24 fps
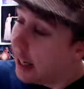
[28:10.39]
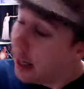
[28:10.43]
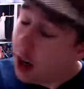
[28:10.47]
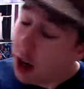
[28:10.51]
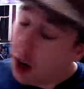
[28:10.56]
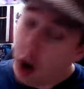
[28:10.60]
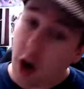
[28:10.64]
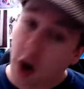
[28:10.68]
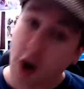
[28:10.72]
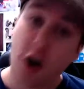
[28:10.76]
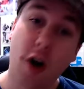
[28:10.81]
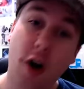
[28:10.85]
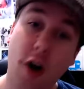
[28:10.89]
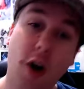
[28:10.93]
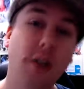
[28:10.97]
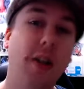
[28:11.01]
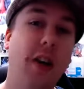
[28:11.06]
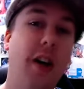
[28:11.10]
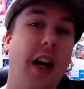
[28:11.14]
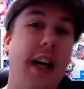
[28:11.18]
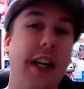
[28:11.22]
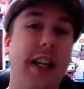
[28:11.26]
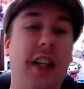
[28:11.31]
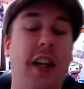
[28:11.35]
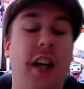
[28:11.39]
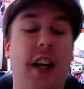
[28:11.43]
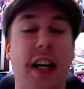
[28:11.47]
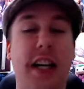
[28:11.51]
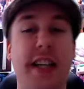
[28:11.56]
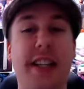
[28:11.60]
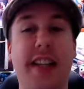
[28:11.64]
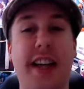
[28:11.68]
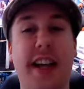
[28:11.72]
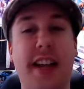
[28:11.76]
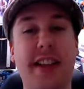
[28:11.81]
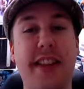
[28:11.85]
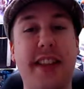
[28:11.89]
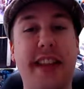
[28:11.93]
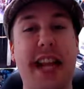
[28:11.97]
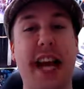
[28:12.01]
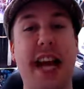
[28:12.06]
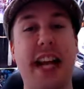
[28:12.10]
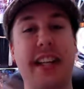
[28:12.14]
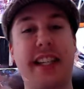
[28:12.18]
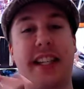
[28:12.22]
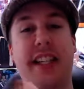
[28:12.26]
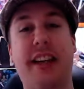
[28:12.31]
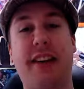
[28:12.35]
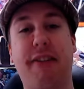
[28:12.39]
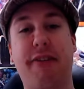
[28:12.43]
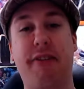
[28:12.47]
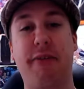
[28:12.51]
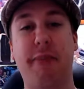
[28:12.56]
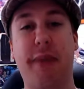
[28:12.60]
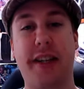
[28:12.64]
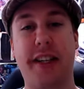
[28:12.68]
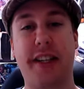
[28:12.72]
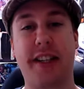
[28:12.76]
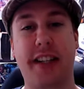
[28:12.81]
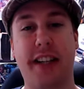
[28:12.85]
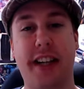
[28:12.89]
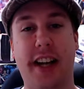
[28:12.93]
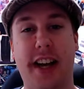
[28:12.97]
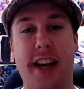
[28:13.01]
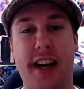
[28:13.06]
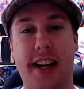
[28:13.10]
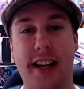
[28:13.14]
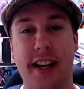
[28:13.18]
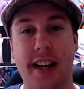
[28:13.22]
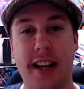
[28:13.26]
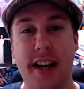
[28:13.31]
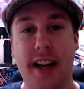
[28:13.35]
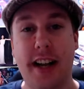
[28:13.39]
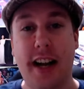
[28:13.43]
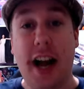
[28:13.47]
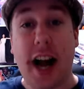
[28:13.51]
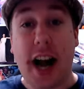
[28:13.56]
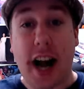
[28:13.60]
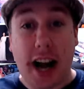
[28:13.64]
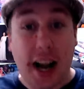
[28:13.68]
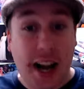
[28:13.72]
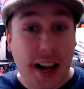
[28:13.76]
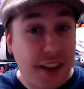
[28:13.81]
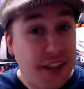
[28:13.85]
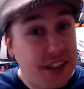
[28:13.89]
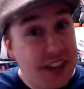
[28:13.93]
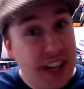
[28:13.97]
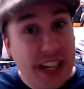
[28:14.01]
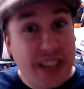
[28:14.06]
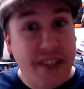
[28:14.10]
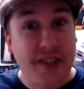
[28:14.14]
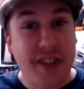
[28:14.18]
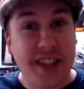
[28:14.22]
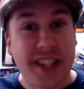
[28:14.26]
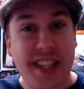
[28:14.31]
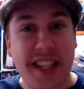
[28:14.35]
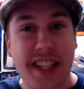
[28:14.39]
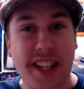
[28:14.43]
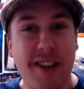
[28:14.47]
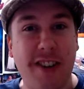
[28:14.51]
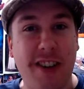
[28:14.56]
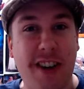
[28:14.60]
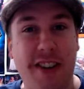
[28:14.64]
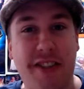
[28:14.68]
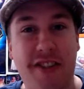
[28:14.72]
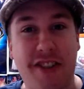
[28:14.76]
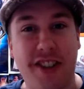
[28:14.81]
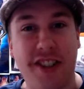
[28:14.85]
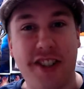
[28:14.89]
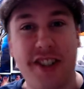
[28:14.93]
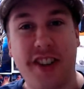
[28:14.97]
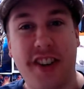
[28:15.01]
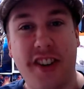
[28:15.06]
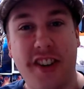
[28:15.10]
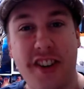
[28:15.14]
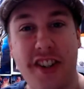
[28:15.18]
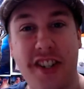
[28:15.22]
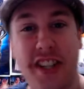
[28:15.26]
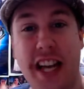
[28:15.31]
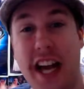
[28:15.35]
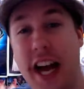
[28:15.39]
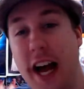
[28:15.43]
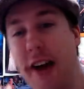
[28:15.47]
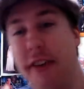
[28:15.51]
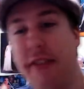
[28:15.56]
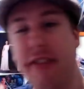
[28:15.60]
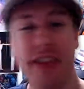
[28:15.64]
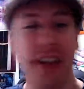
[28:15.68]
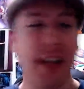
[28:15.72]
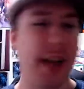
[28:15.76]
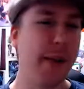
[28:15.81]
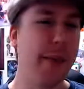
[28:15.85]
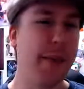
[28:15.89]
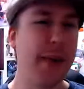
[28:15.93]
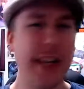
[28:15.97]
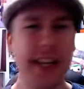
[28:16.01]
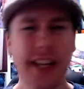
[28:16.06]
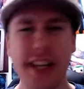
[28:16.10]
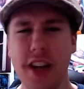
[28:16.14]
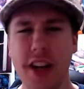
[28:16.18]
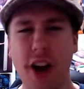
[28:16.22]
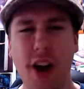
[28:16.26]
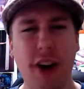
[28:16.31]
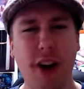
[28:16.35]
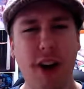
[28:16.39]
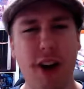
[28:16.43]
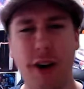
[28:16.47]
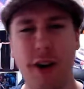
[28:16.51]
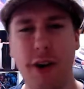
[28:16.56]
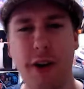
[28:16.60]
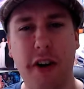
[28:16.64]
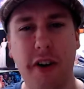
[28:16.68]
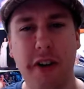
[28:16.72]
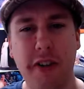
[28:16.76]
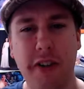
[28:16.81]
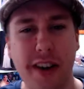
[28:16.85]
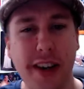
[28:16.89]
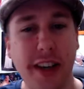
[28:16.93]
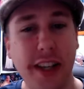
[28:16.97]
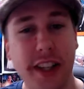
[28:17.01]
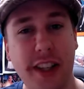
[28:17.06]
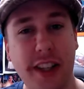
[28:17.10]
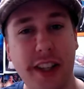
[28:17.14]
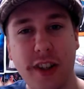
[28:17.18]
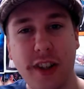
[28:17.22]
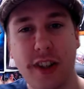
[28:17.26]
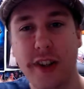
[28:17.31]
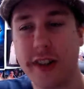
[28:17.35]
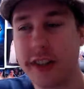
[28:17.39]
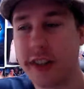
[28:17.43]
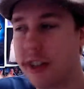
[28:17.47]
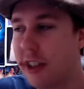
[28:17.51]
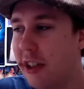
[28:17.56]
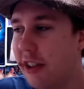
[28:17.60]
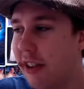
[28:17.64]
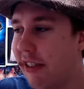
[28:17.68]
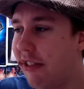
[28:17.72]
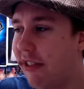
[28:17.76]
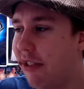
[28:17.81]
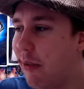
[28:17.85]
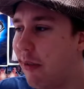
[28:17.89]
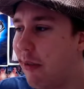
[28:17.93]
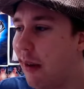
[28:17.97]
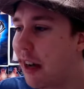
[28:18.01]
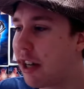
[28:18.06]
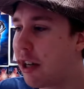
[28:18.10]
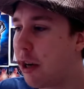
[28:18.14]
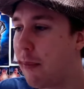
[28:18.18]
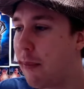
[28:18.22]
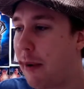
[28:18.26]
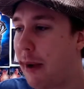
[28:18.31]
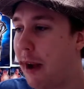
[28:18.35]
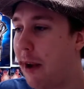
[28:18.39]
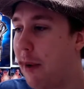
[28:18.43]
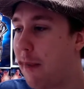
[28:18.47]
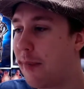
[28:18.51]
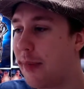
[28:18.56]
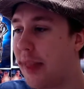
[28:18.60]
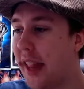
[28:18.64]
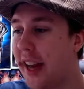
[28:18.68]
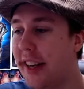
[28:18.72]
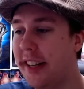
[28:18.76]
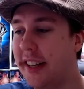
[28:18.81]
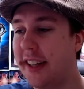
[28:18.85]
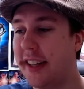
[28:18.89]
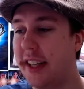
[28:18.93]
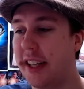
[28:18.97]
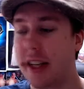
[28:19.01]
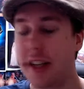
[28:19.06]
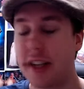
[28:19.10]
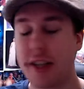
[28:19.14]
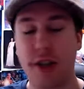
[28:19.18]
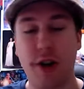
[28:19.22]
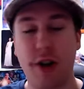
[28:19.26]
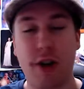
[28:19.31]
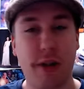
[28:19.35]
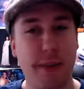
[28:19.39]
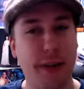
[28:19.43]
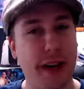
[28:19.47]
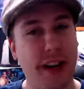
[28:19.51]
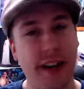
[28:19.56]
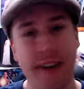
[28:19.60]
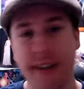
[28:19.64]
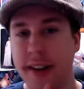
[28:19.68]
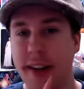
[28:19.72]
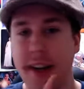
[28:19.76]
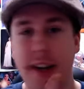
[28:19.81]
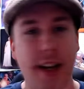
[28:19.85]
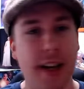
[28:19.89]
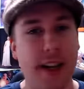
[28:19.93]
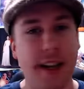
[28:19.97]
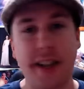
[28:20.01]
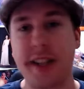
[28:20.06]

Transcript: Alright guys, that's it for me today. Thanks for sticking around for as long as you have. Let me know of any thoughts or information about anything that I talked about.